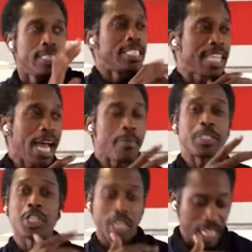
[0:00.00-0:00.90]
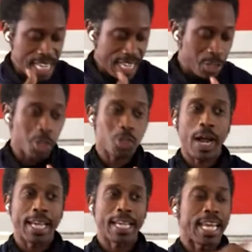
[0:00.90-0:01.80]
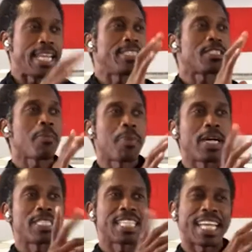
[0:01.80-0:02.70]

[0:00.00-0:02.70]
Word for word: The jab is your lead strike, and it's the punch